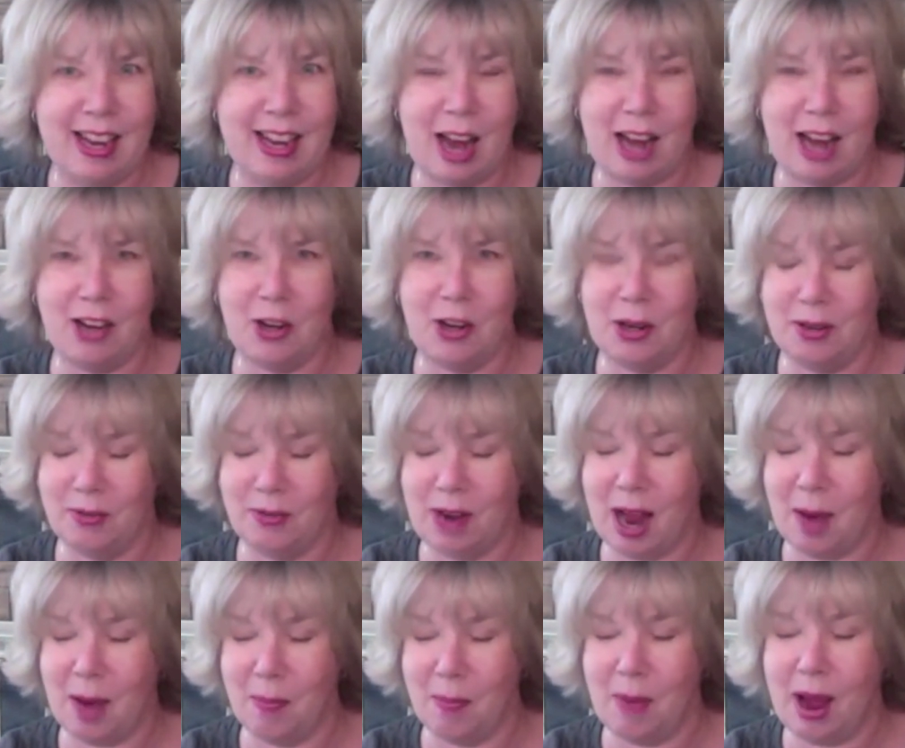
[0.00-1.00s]
I could have
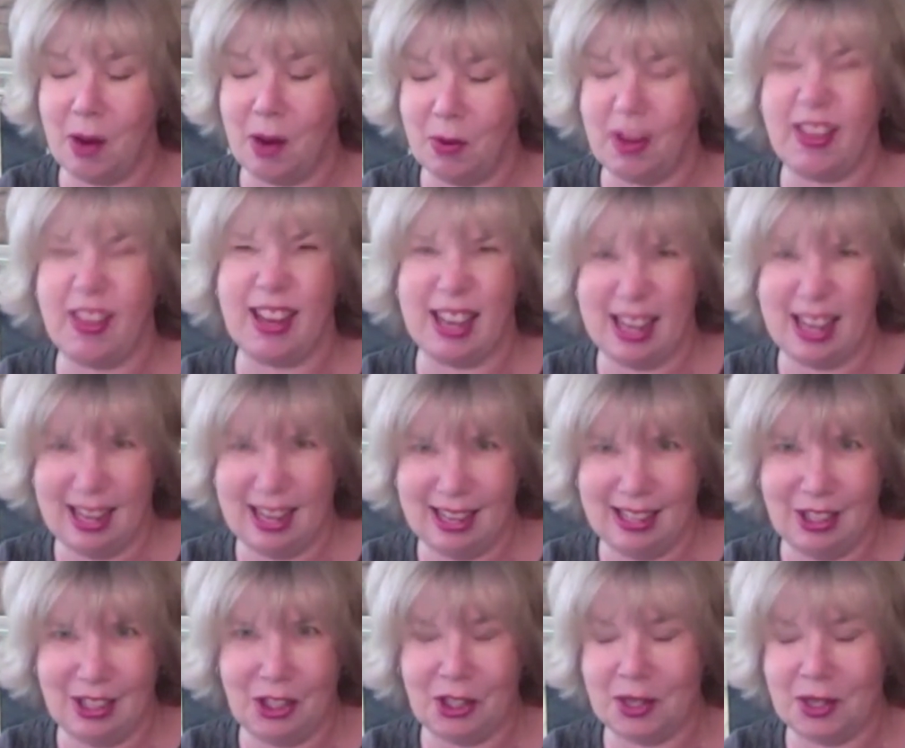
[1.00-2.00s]
gotten by with 1
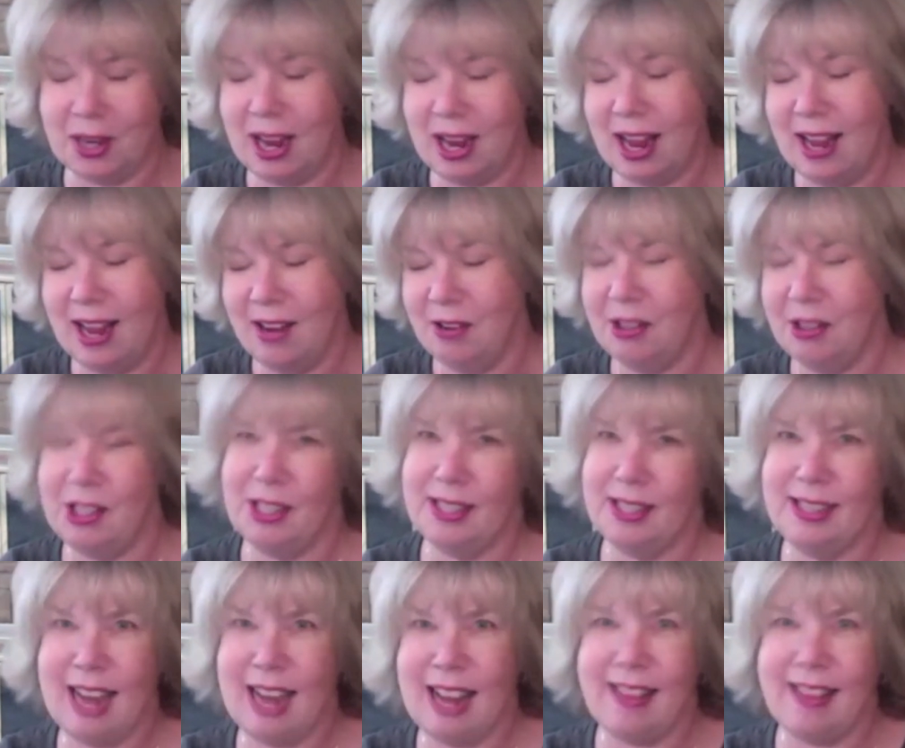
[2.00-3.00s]
inch, which is
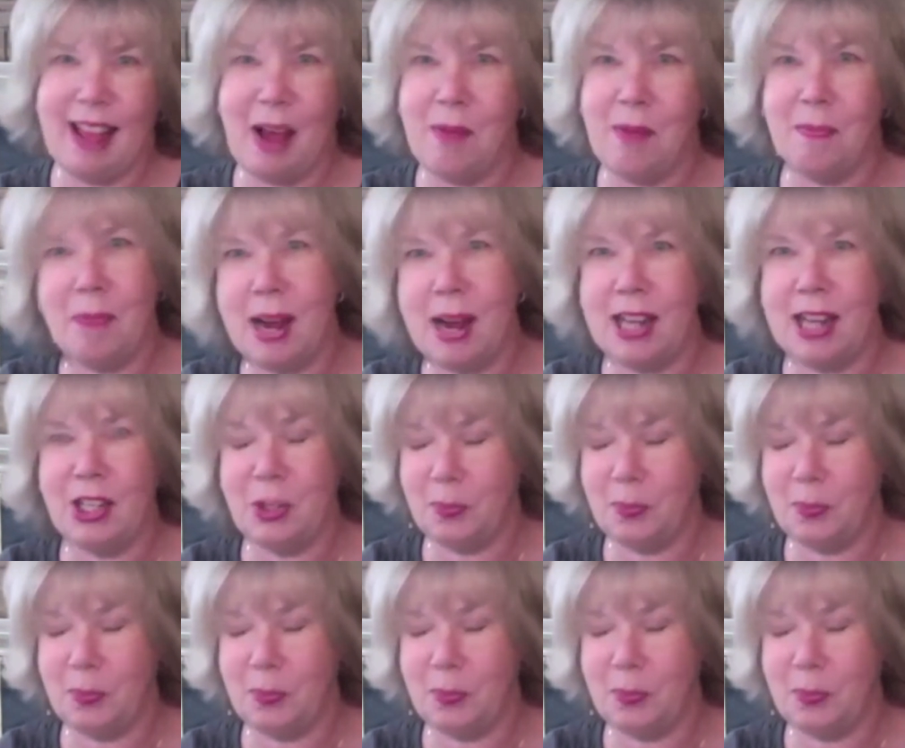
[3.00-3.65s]
not that much,